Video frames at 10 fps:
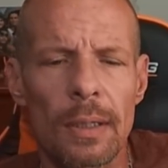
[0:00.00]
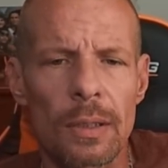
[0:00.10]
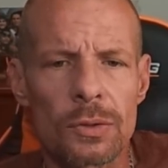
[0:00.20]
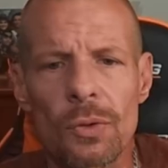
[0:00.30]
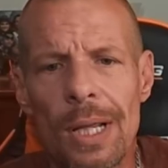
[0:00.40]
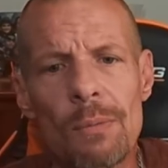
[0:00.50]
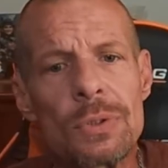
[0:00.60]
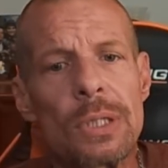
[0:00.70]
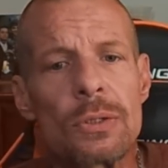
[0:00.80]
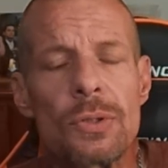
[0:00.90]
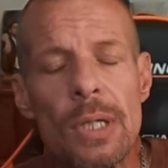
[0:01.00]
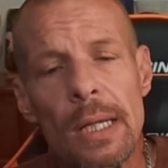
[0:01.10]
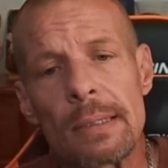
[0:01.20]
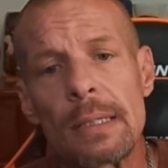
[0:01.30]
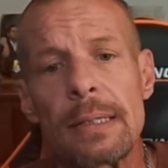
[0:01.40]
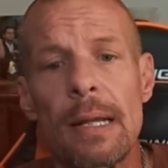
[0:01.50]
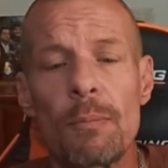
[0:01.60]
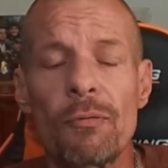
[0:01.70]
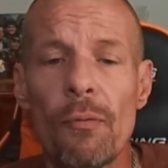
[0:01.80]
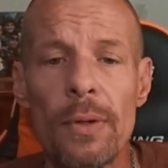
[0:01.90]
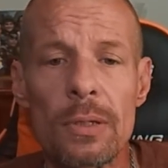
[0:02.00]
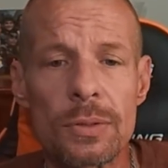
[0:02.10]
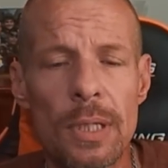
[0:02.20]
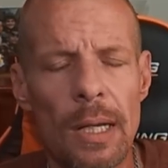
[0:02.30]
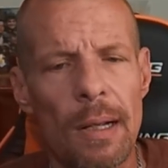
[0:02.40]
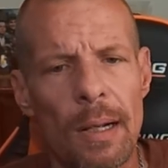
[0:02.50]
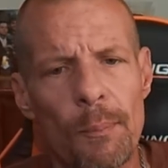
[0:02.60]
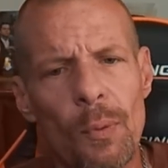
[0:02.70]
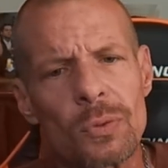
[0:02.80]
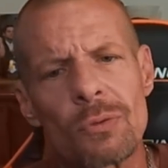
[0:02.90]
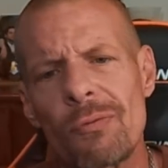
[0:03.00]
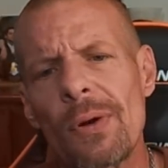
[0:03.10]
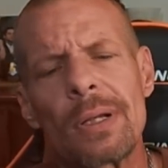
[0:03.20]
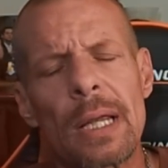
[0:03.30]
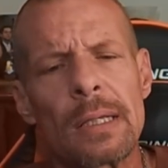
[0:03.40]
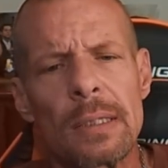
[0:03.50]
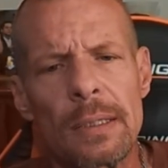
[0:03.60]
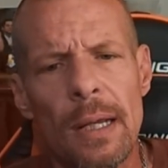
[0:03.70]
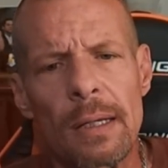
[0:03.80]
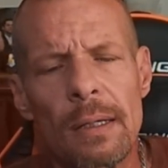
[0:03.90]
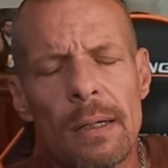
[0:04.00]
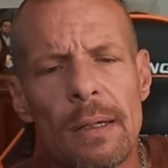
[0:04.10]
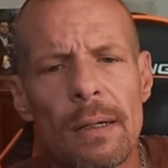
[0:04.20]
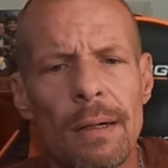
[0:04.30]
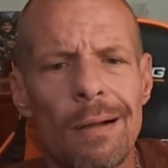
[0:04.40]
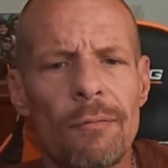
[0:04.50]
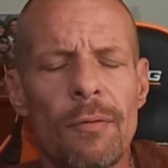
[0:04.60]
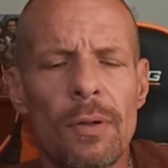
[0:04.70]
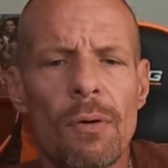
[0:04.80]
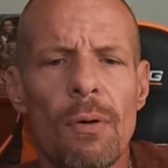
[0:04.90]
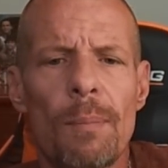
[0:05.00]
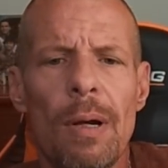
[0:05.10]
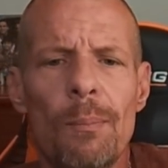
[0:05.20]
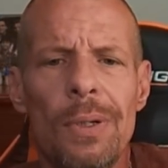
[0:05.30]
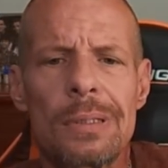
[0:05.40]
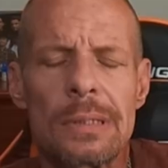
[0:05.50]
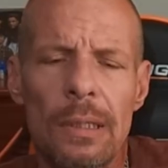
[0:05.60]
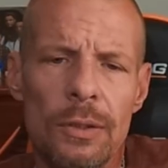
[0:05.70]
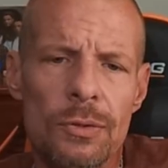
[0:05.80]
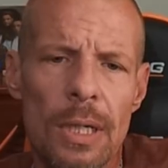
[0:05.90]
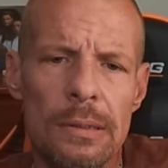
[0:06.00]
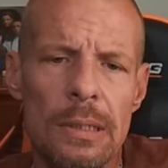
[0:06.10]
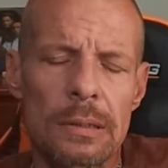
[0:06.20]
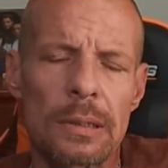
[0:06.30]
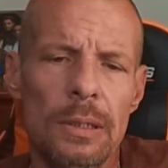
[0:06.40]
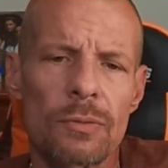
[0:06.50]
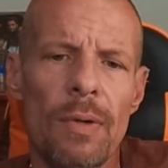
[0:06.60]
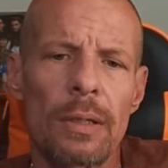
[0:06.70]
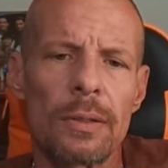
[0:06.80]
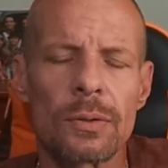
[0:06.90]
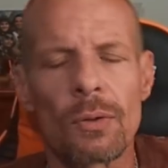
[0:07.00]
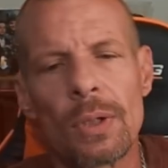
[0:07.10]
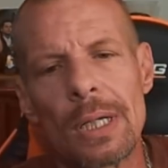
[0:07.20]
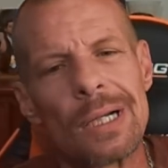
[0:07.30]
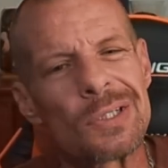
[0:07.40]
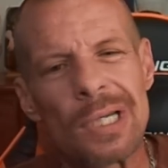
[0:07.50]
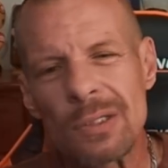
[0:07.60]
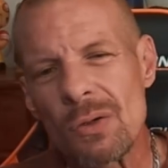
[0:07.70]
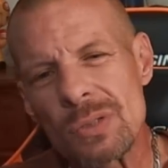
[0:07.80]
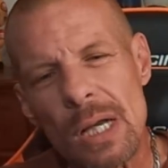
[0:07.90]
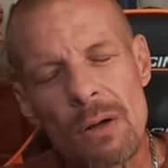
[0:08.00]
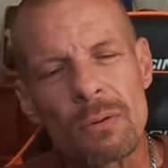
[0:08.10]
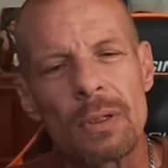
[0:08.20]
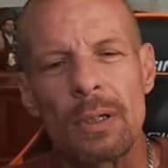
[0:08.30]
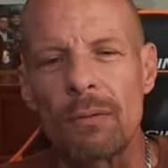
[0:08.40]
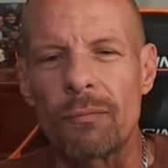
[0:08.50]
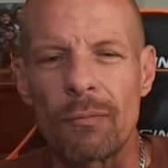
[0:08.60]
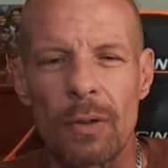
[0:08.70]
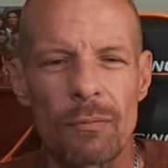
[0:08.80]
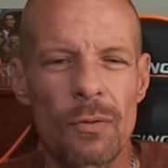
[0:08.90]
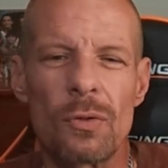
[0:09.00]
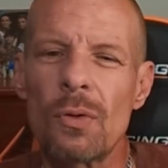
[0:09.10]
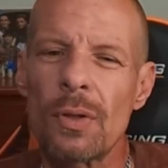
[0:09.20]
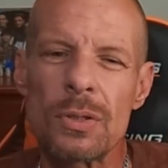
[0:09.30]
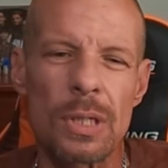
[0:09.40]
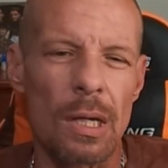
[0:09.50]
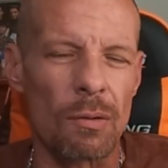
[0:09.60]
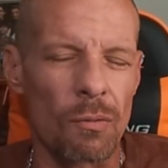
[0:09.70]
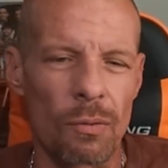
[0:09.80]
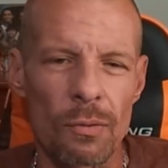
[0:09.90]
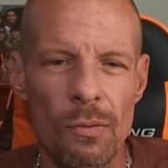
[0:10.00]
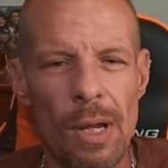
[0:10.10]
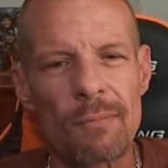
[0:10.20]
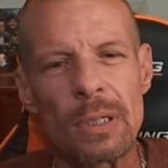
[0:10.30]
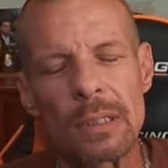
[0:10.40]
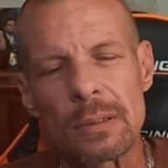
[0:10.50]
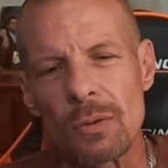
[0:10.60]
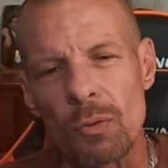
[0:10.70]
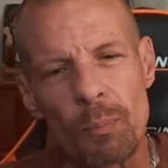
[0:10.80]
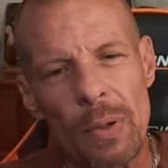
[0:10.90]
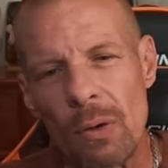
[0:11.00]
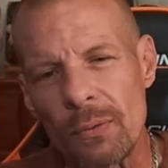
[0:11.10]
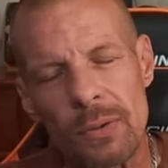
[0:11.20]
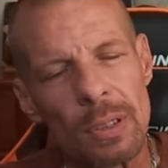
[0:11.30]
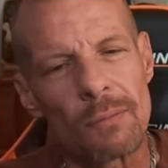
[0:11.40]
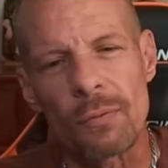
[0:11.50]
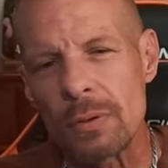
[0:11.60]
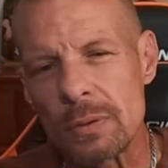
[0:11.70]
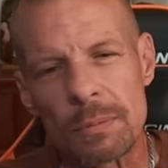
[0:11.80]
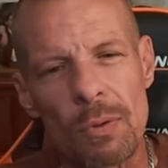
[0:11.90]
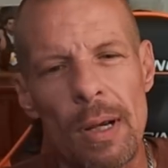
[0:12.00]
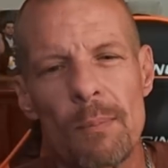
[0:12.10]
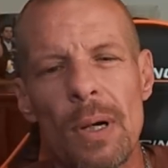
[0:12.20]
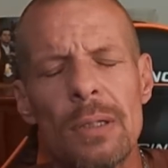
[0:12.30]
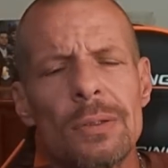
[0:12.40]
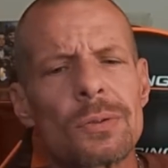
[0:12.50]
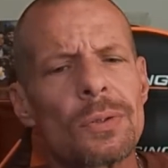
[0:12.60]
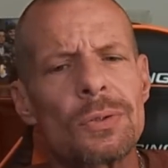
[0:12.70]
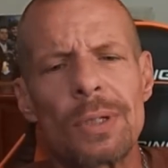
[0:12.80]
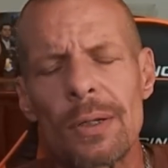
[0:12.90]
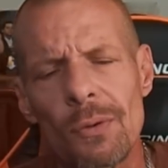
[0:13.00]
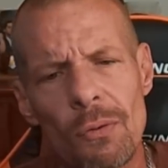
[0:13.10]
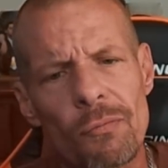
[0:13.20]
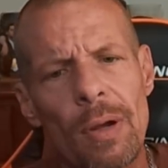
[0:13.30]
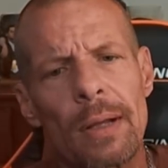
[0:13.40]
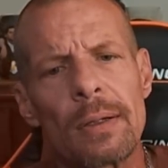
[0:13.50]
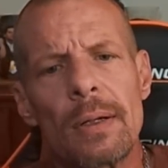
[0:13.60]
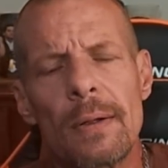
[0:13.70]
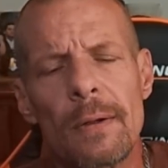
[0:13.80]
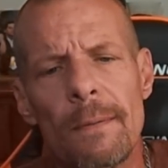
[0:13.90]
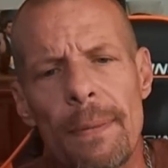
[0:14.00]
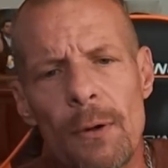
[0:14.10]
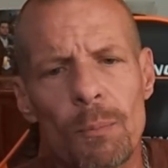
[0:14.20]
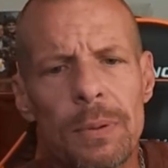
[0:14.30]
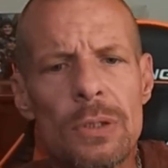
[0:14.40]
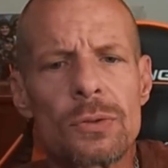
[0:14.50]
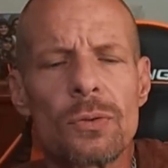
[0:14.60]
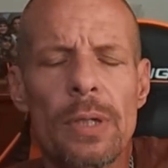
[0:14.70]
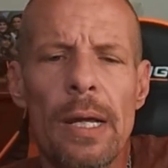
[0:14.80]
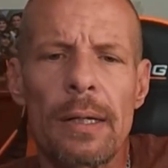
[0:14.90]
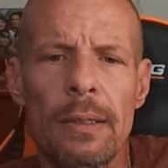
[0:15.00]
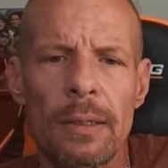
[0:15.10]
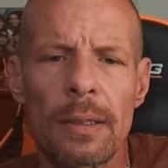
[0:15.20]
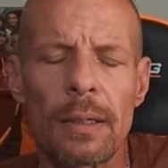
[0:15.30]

so that was yesterday, and then the day before yesterday, I posted very late in the day a video about being cell extracted in the Salinas Valley. So check those out if you're new to the channel or you haven't hit the little bell thing for the subscribe button so that you get notified. Please do that, and